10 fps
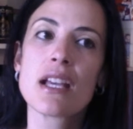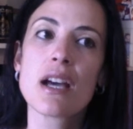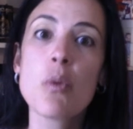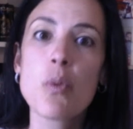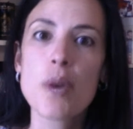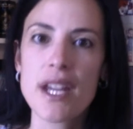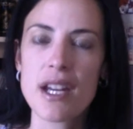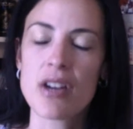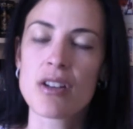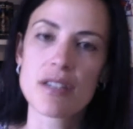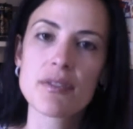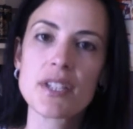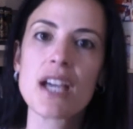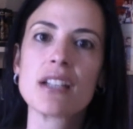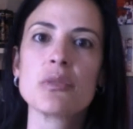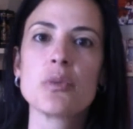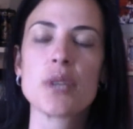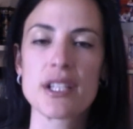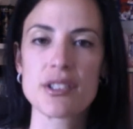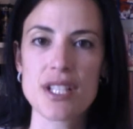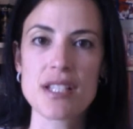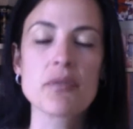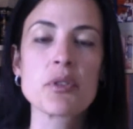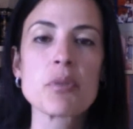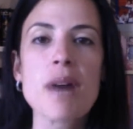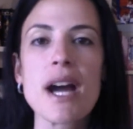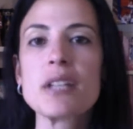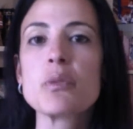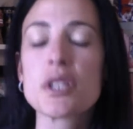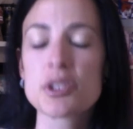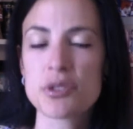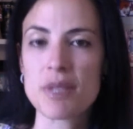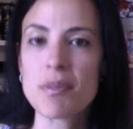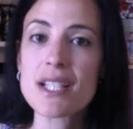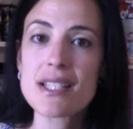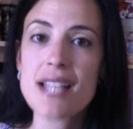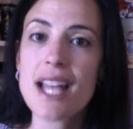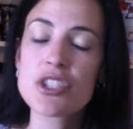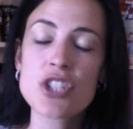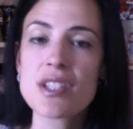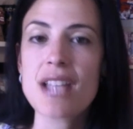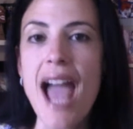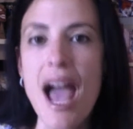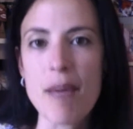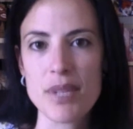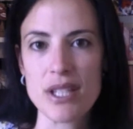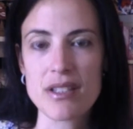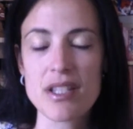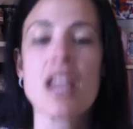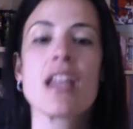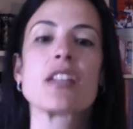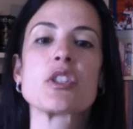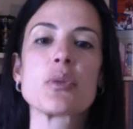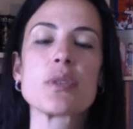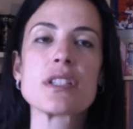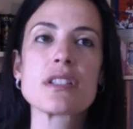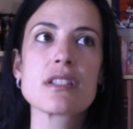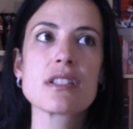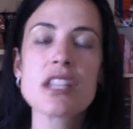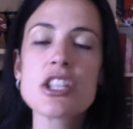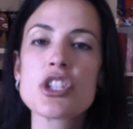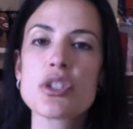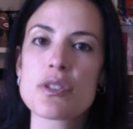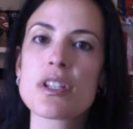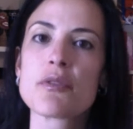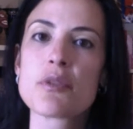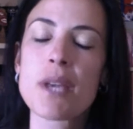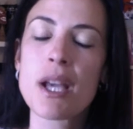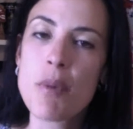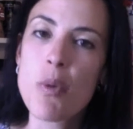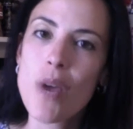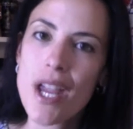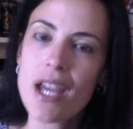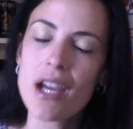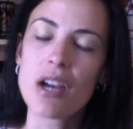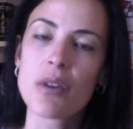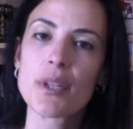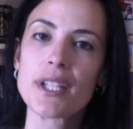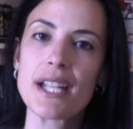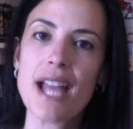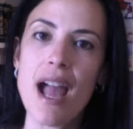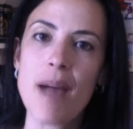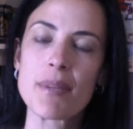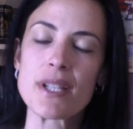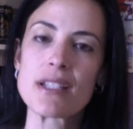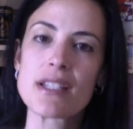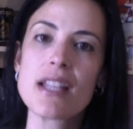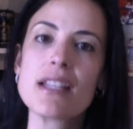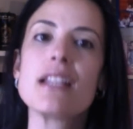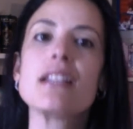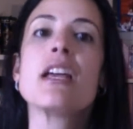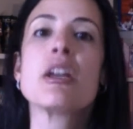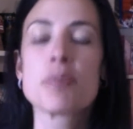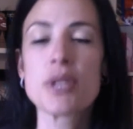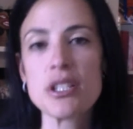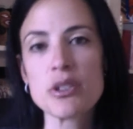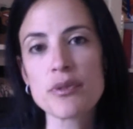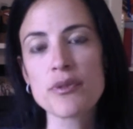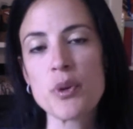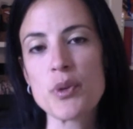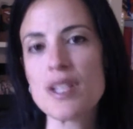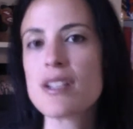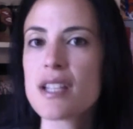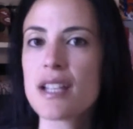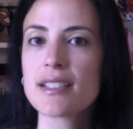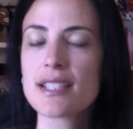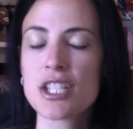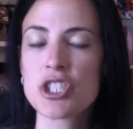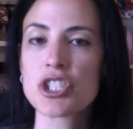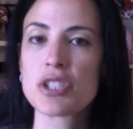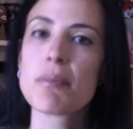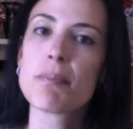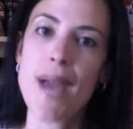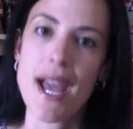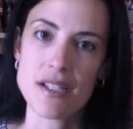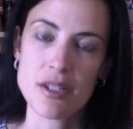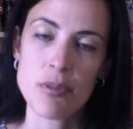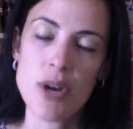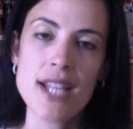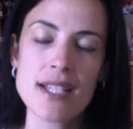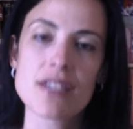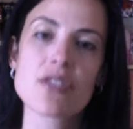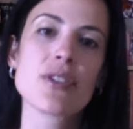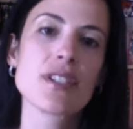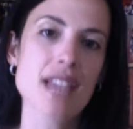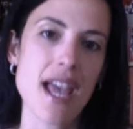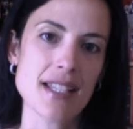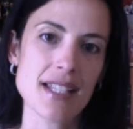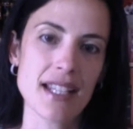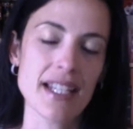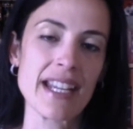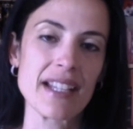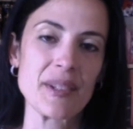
aware of the unawareness of your mind wandering, because that just happens. And so it's teaching yourself to become aware when that happens, and then bringing your focus and attention back to the present, to the task at hand.